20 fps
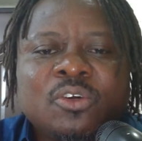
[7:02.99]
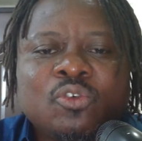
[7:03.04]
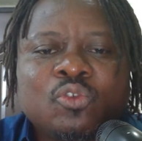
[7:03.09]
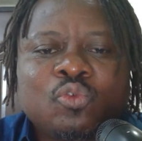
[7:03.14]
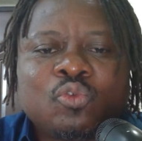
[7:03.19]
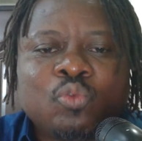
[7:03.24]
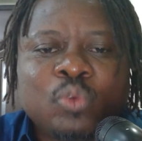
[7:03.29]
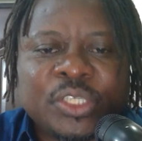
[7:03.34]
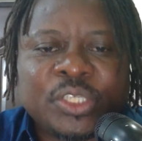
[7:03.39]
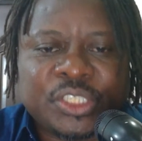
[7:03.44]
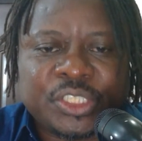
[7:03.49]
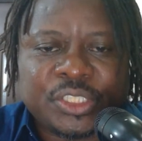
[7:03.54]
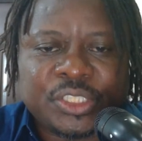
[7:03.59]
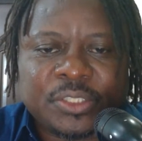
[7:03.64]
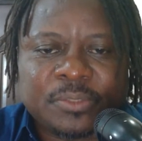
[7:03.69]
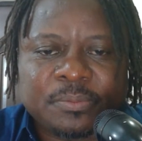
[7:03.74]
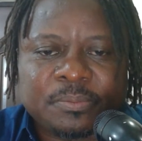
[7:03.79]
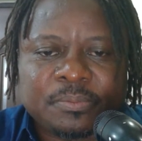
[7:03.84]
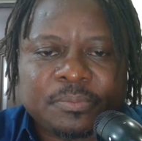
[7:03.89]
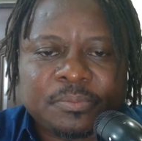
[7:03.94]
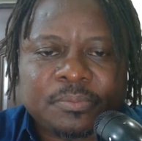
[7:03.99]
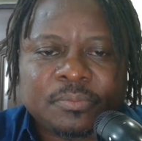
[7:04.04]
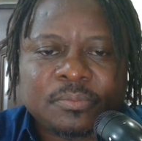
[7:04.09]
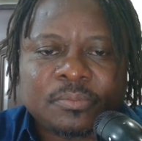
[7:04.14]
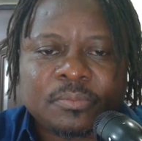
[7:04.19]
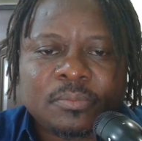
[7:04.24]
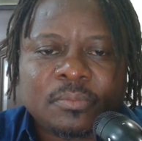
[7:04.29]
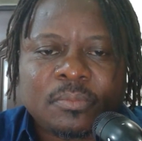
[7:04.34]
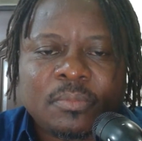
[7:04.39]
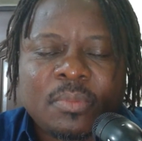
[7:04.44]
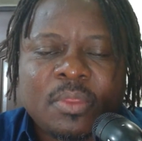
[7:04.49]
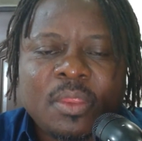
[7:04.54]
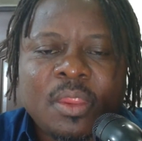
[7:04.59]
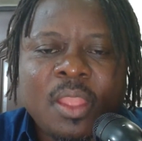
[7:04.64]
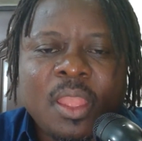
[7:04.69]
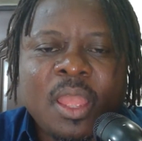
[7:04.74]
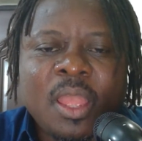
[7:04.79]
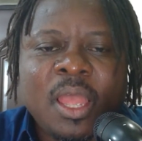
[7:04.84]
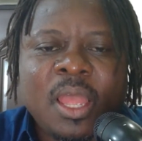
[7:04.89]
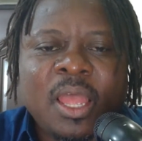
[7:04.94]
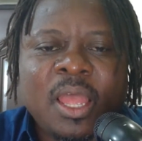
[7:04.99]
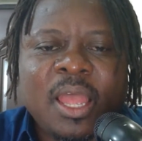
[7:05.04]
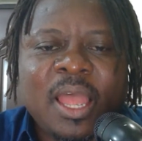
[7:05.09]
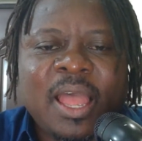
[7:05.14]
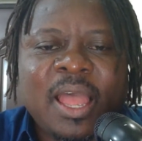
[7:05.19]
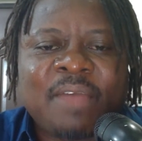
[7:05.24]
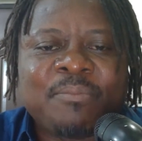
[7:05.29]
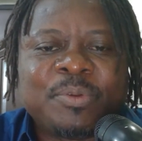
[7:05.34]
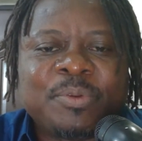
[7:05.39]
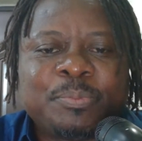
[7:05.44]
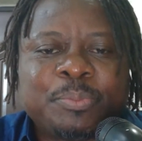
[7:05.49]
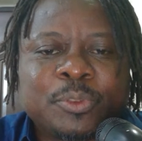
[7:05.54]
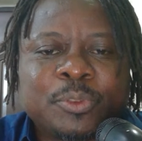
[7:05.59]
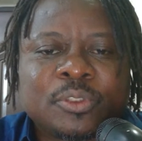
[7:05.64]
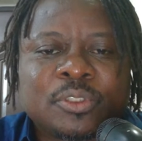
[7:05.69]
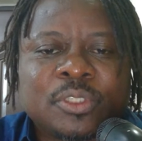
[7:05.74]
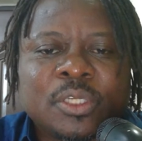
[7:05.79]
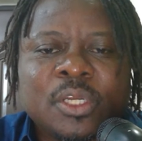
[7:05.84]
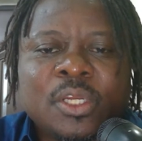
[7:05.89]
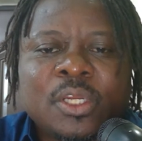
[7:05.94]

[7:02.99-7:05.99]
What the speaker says: which have been put.